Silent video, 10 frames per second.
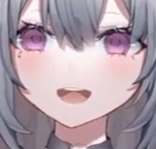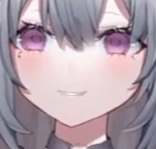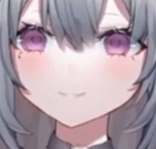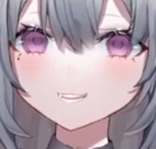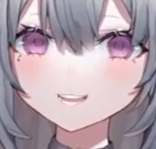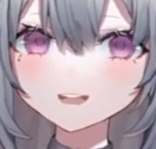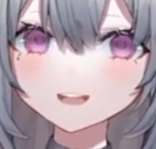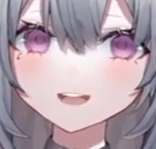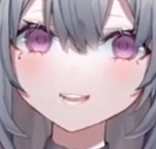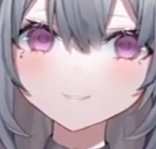
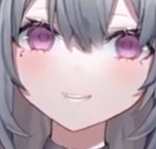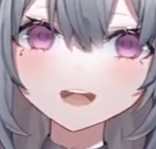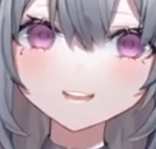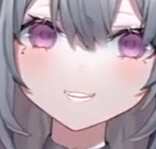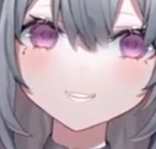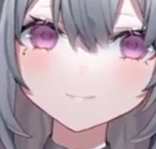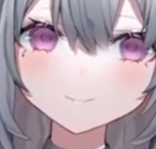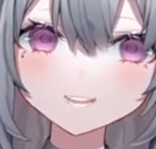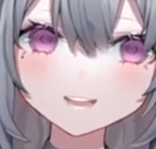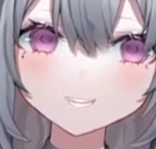No! why are you
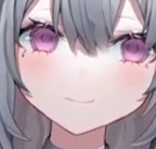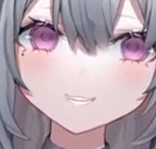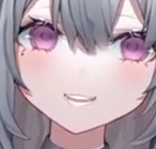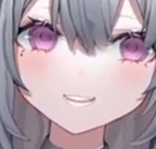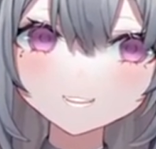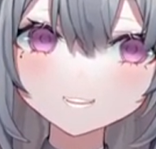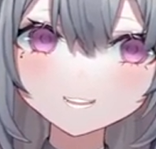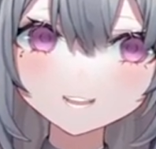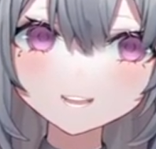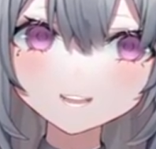drinking milk?
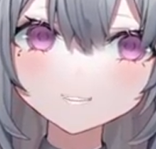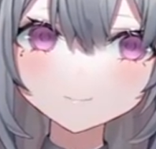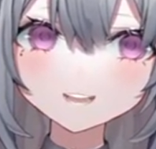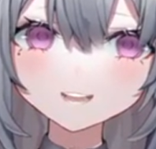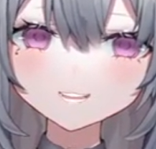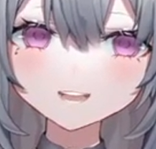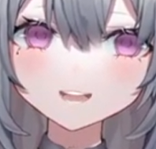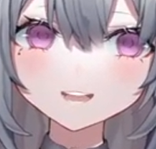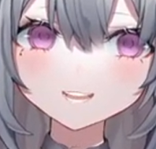oh my God.